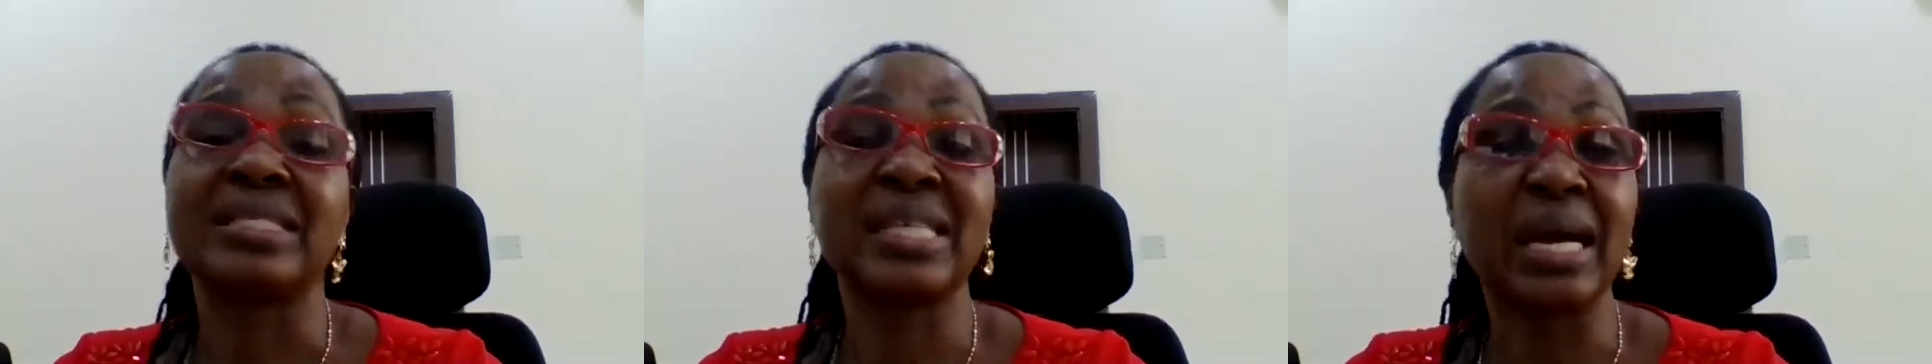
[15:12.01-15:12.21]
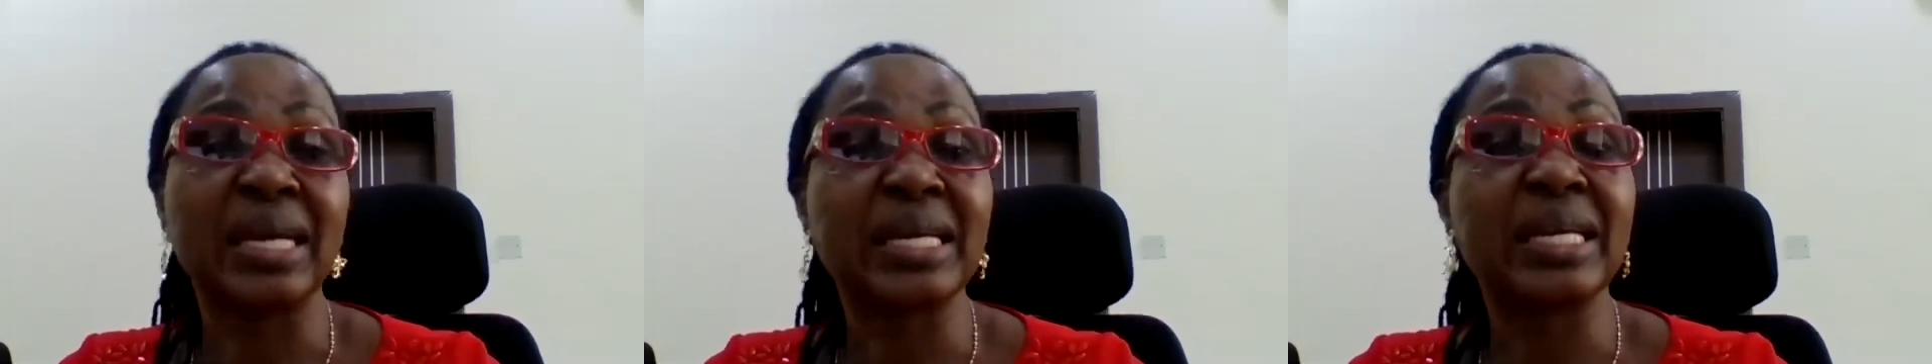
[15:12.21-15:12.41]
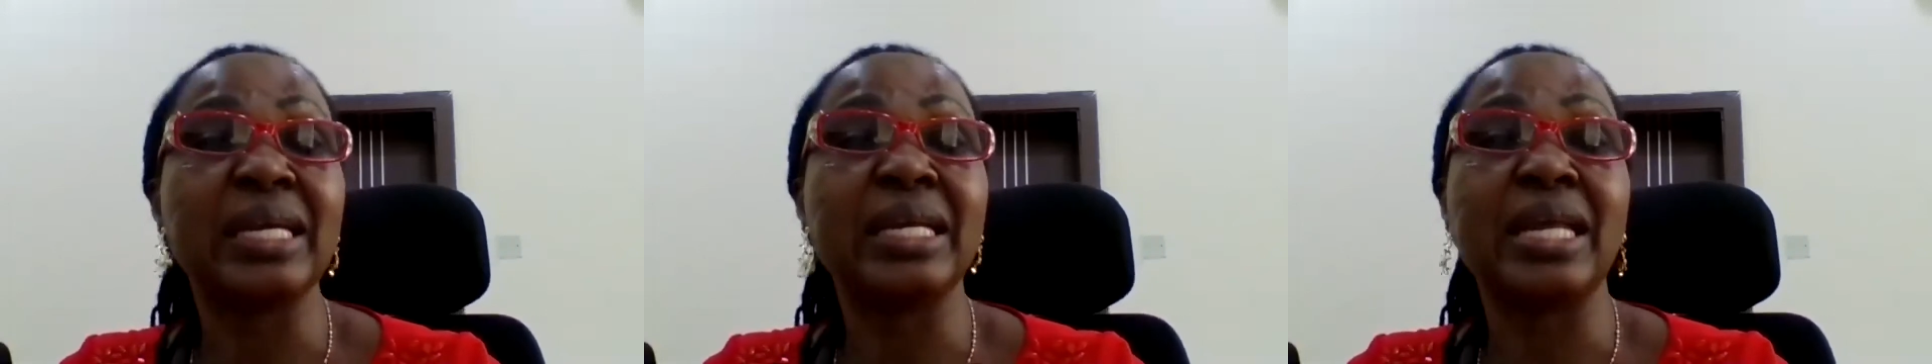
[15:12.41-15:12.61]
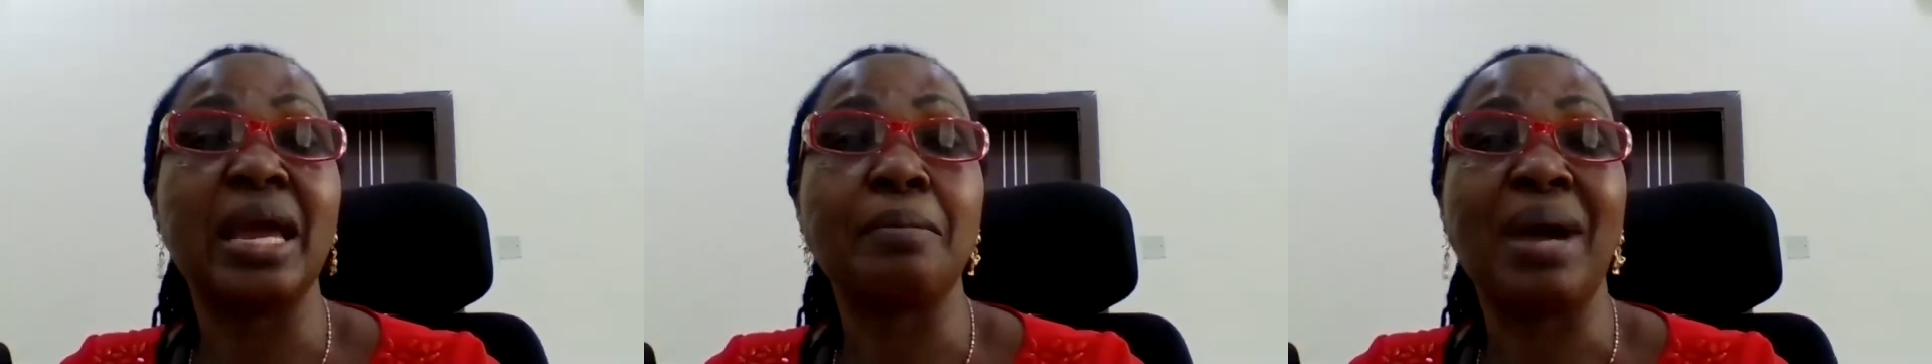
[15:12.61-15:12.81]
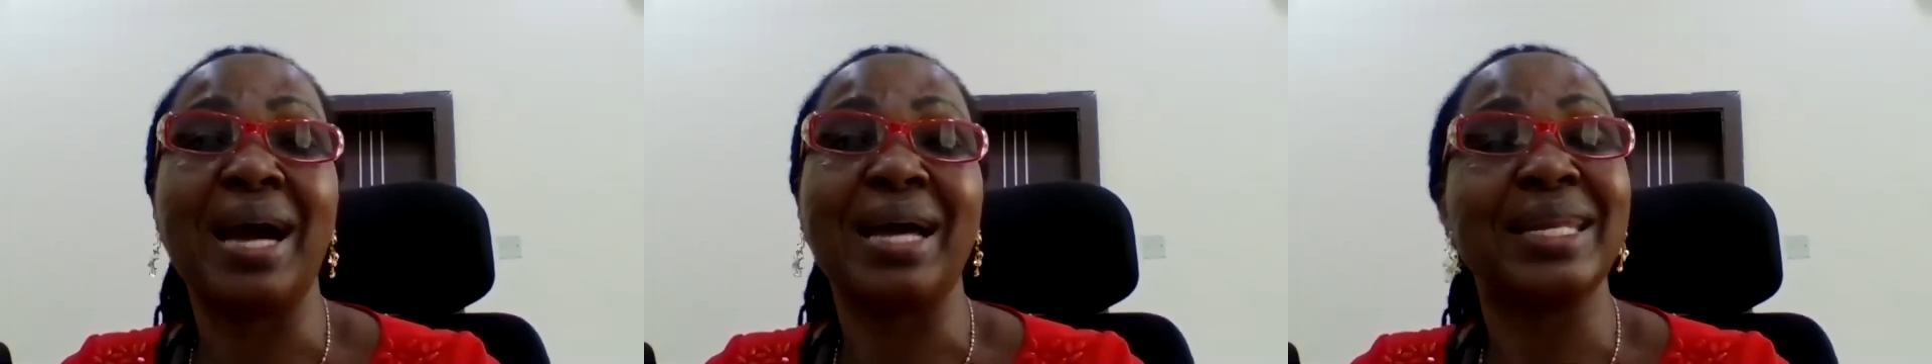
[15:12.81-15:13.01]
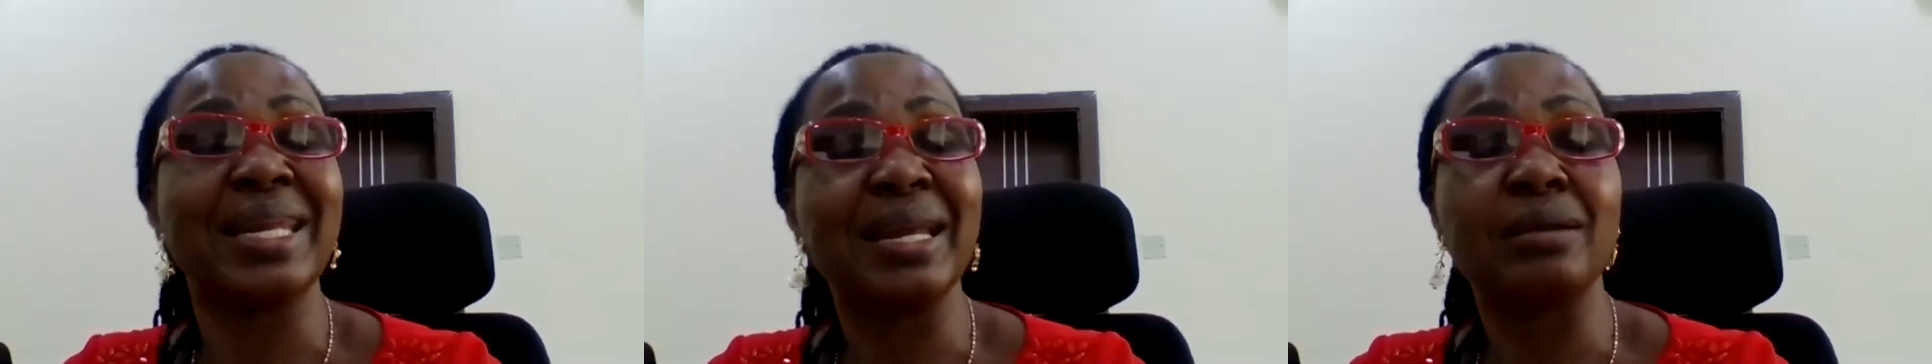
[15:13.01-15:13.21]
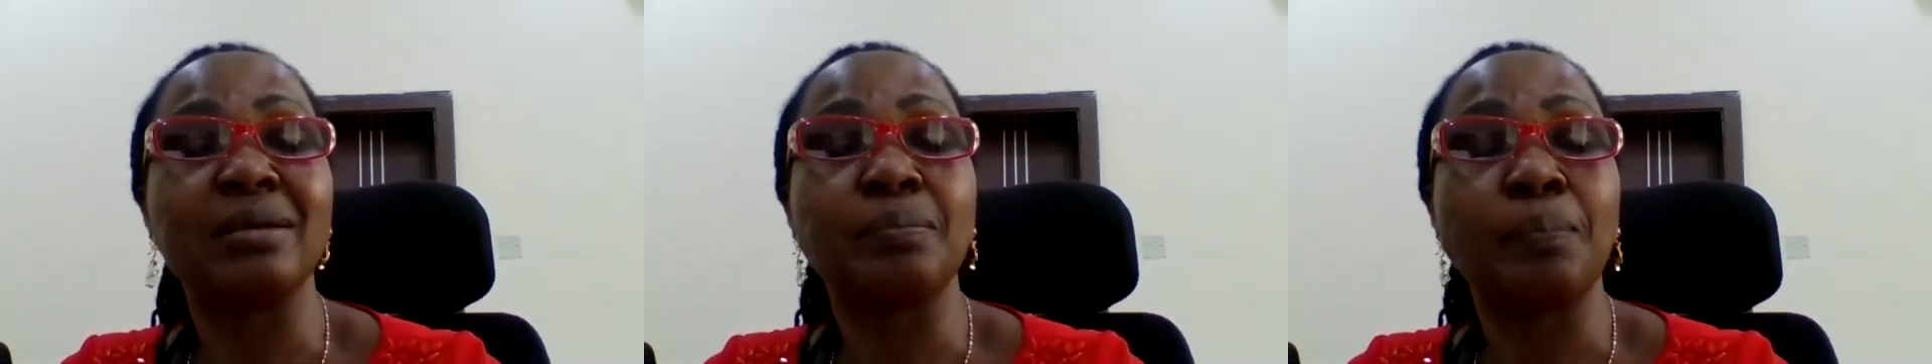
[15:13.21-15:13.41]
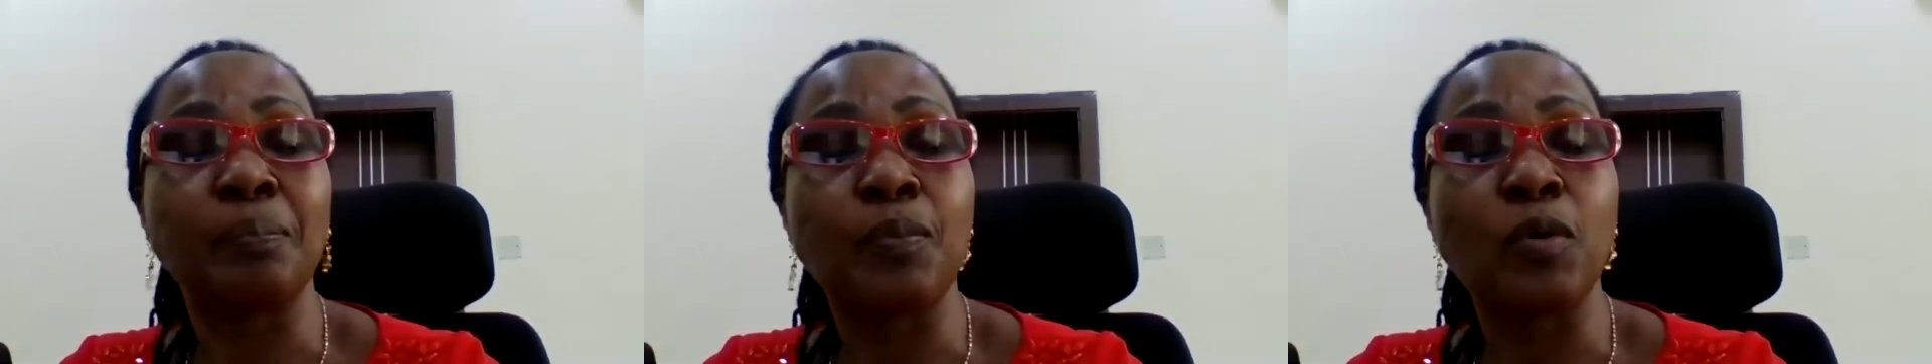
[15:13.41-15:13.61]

thanking them and then